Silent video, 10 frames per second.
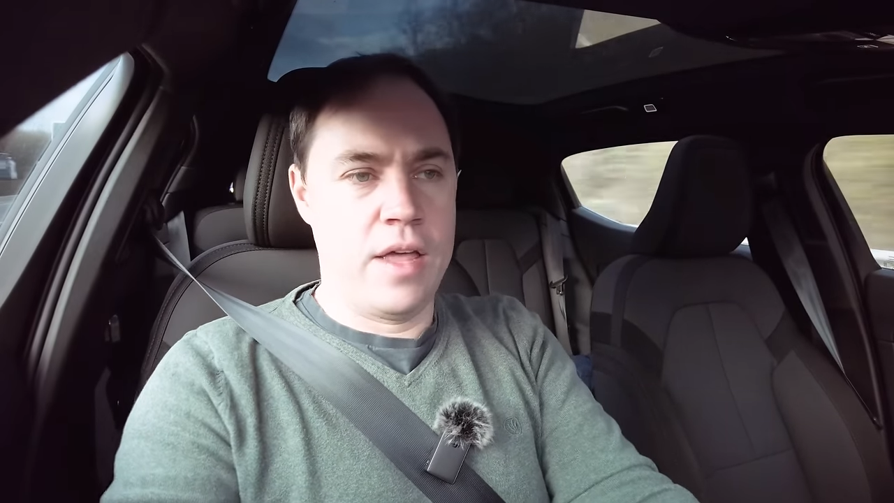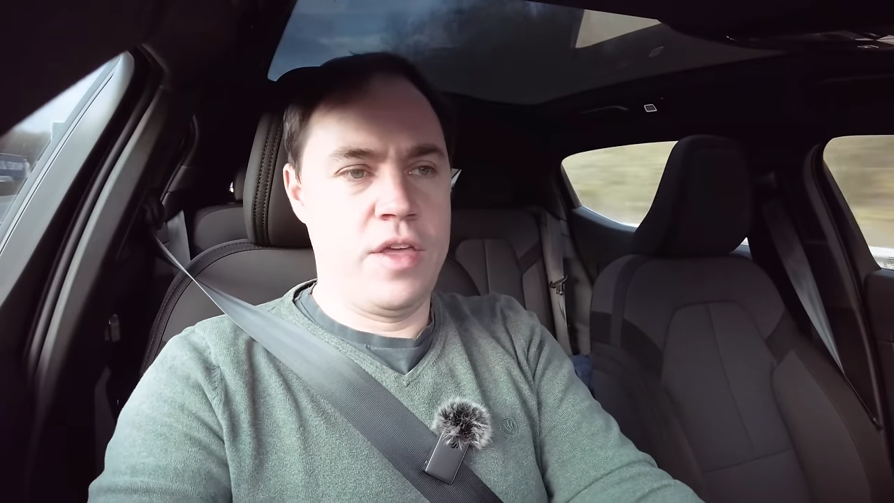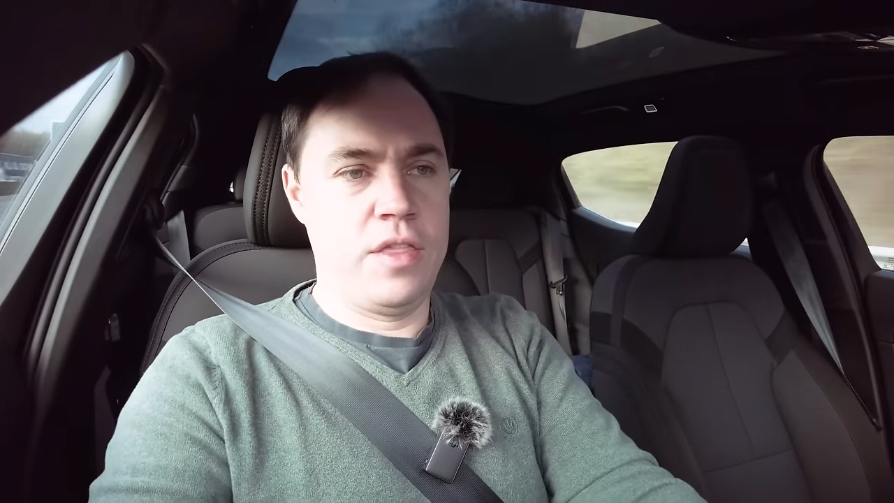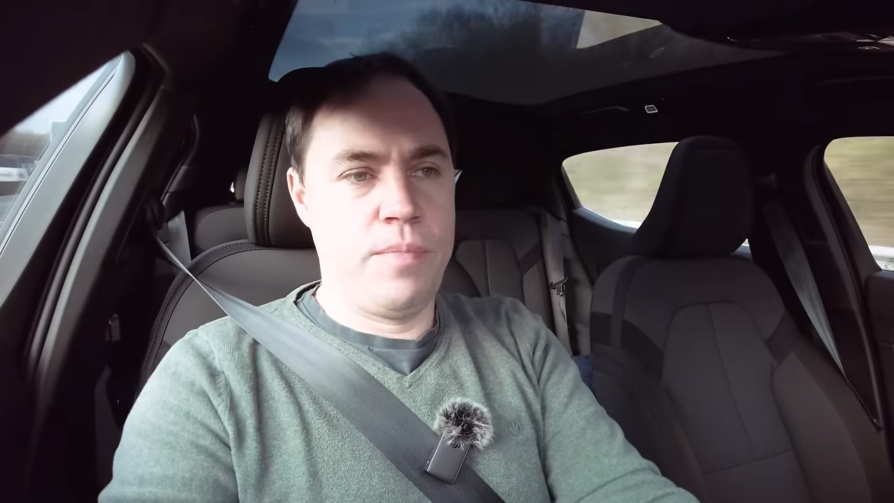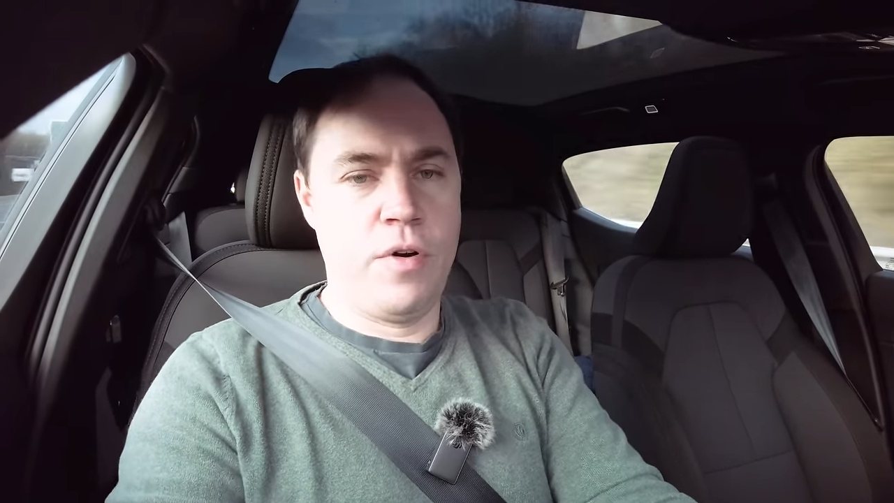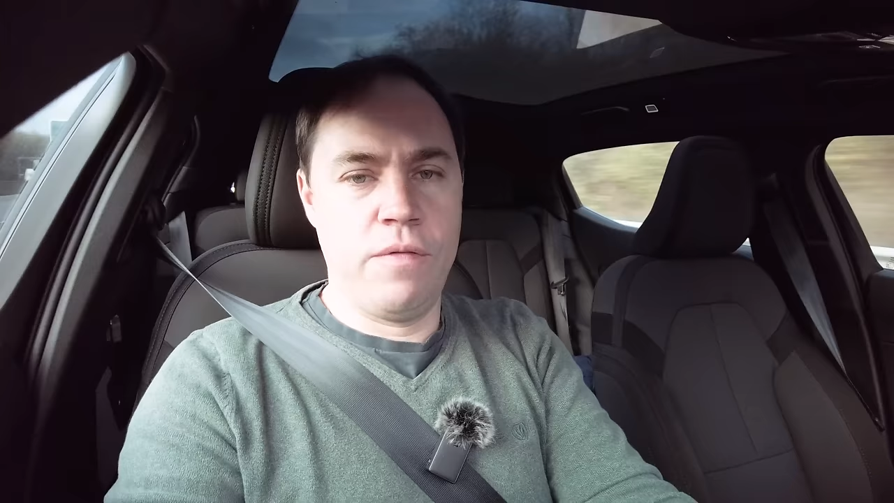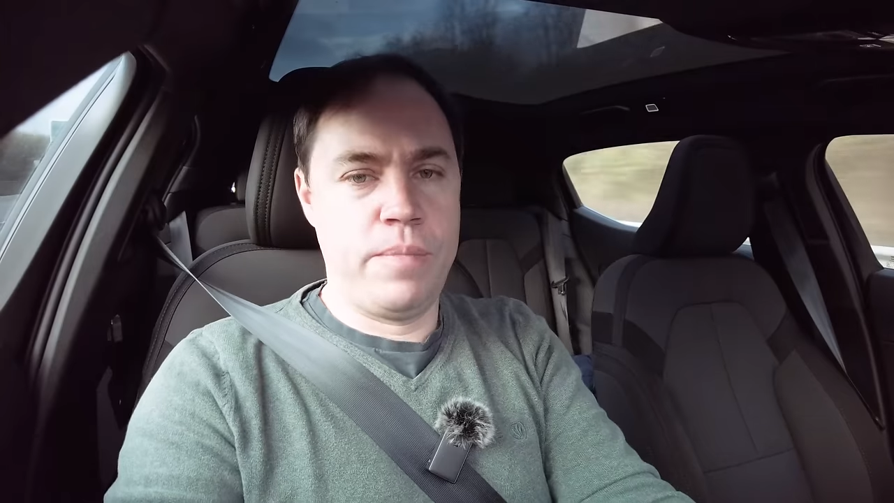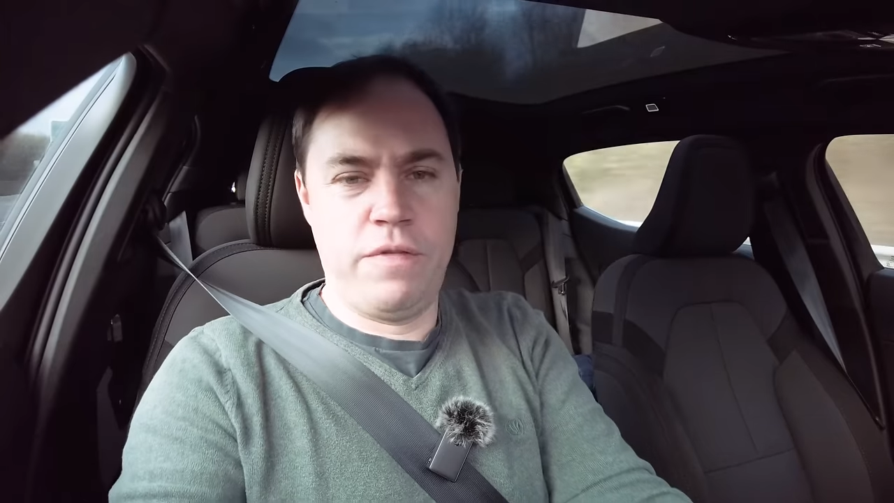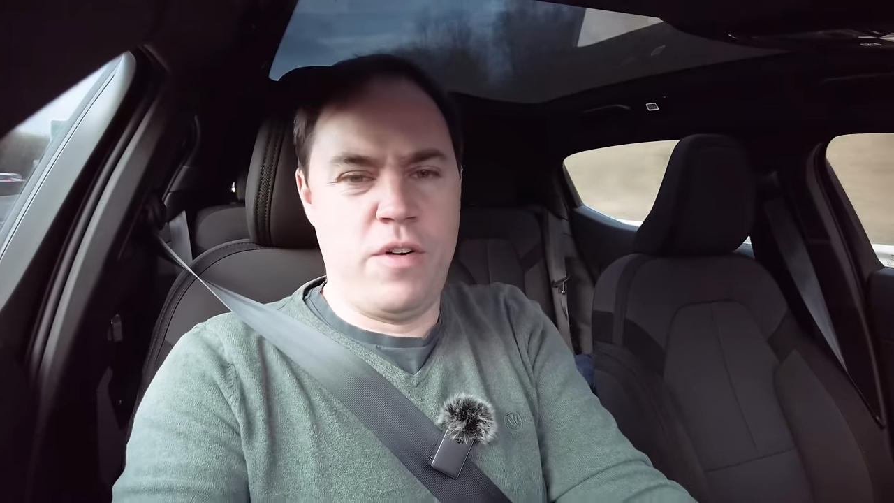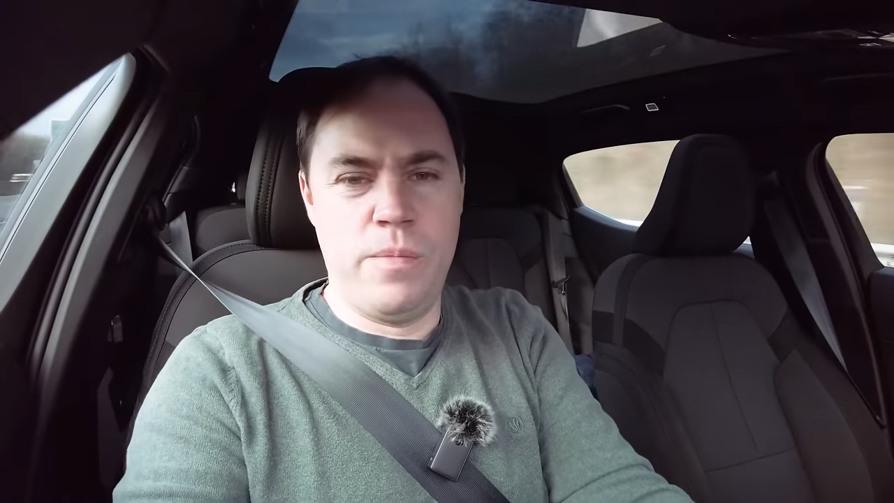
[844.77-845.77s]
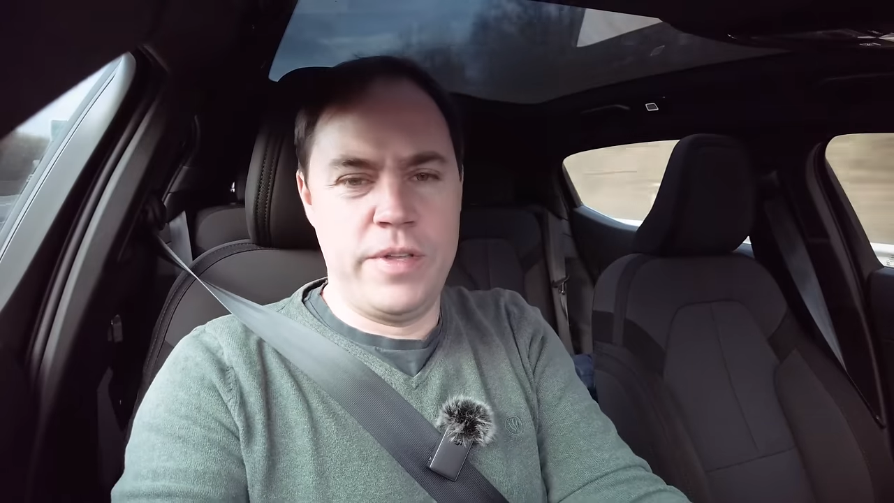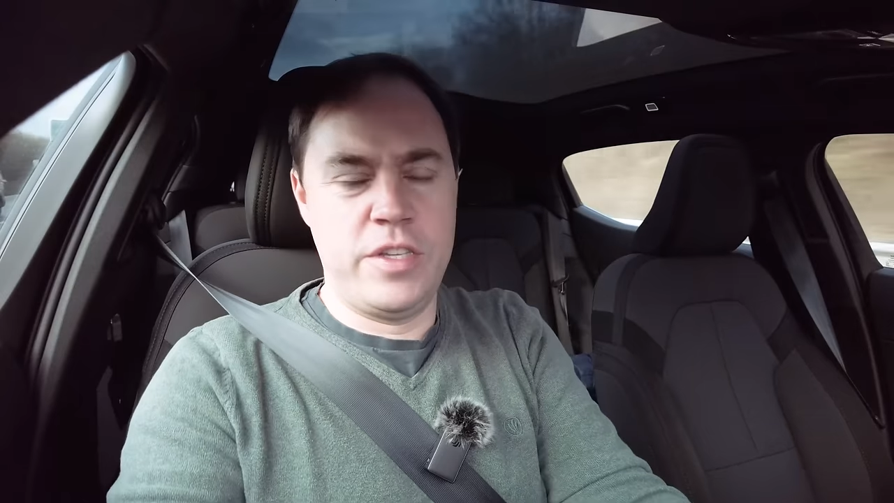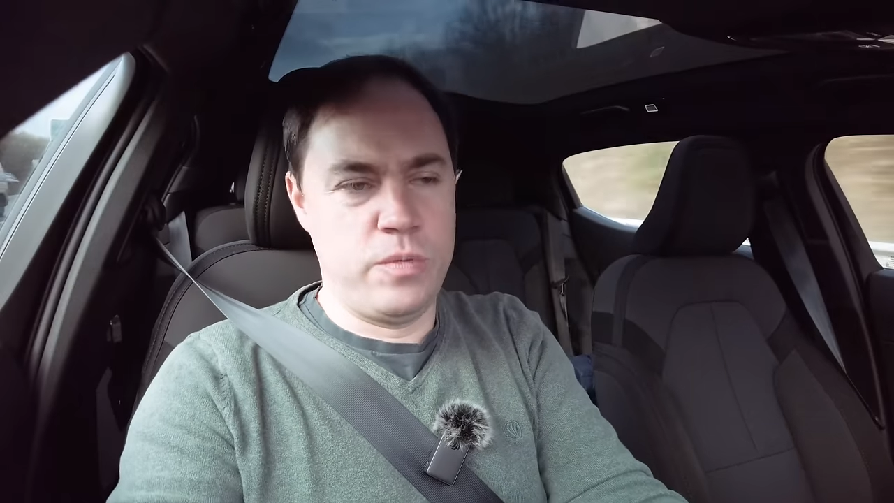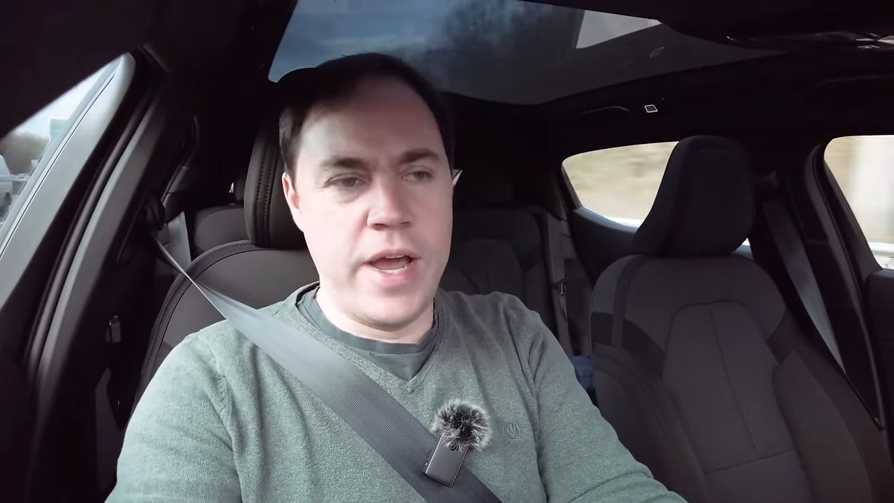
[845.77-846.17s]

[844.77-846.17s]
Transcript: I think the performance is